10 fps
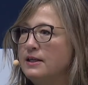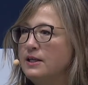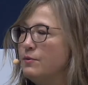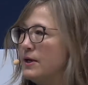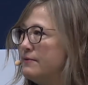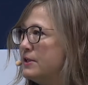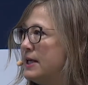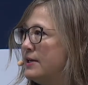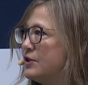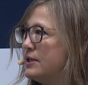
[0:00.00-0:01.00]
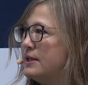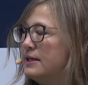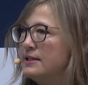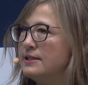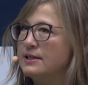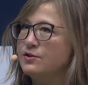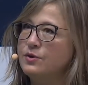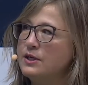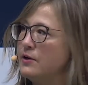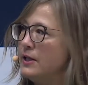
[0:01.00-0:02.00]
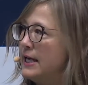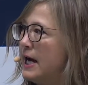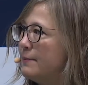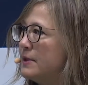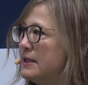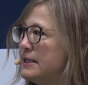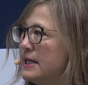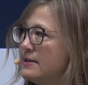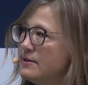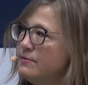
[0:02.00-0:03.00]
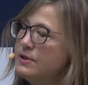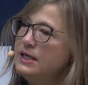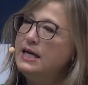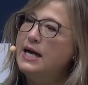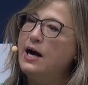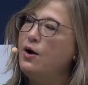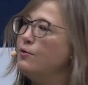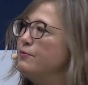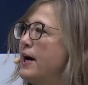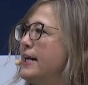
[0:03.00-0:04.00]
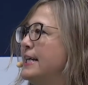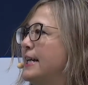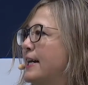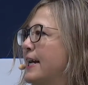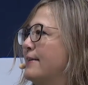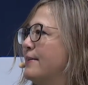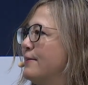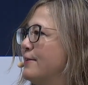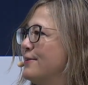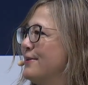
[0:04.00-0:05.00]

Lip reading: would ever touch it, and it's extraordinarily capital intensive. Oh, finally I get to